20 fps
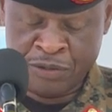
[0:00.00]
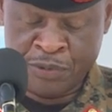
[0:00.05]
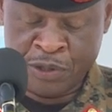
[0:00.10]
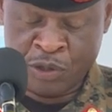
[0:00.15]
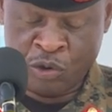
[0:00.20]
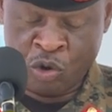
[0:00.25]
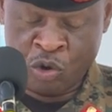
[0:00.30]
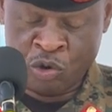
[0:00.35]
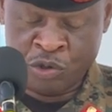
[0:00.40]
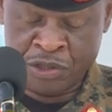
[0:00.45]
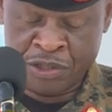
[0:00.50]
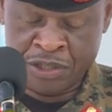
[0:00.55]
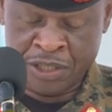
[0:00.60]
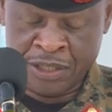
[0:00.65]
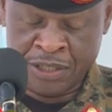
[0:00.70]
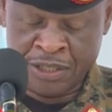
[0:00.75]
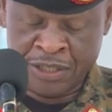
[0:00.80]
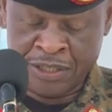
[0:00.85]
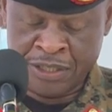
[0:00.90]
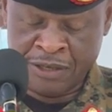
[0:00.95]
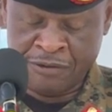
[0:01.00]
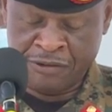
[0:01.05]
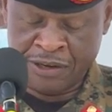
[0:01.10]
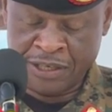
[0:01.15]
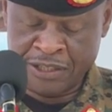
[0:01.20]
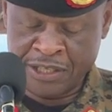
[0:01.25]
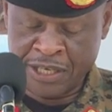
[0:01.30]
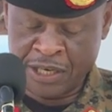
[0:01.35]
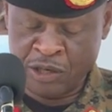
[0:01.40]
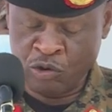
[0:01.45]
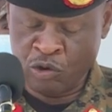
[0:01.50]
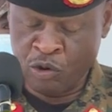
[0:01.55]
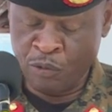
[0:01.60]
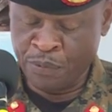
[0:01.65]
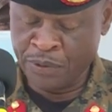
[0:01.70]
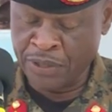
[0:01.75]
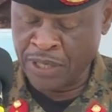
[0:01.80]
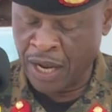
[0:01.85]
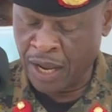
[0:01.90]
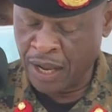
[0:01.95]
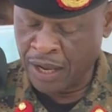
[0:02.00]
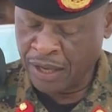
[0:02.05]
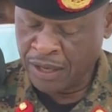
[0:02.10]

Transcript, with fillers: because it is the first helicopter